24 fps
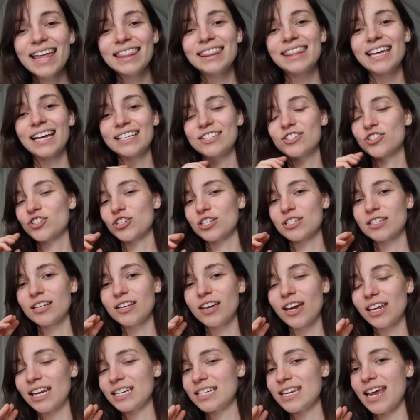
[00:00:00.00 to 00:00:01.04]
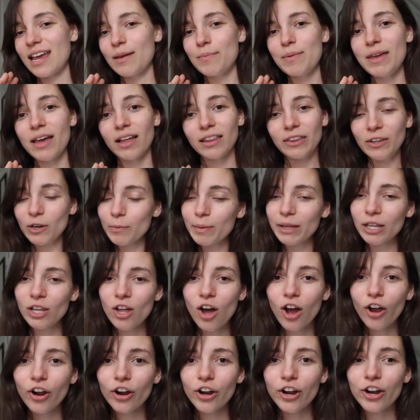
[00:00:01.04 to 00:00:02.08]
that's just gonna take me a little bit
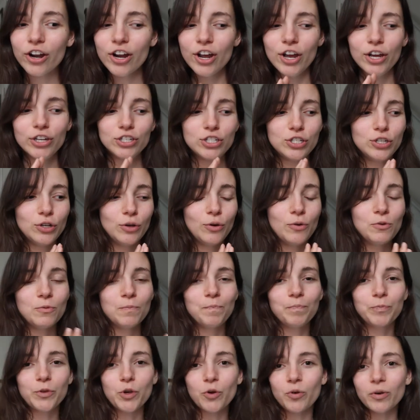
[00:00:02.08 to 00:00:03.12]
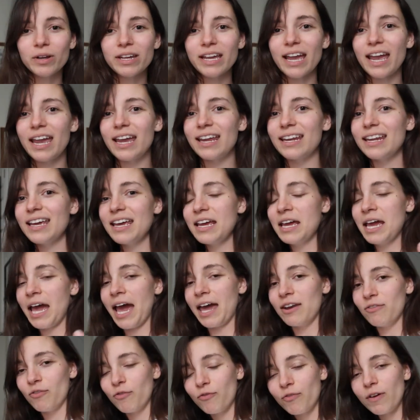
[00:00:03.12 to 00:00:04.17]
longer to create
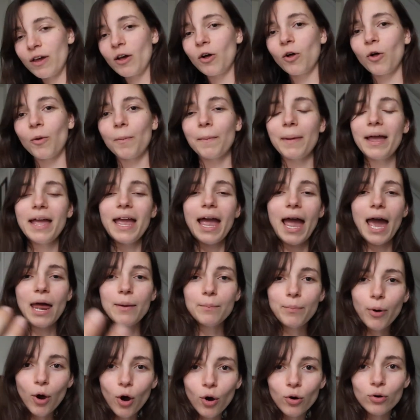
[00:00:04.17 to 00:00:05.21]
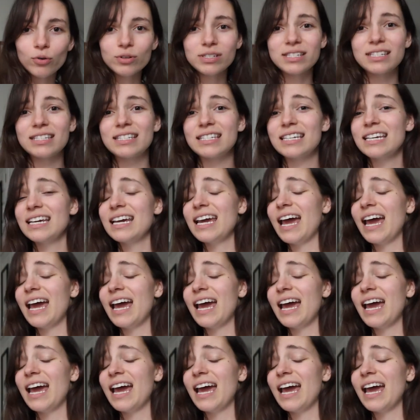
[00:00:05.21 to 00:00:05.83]
and film and post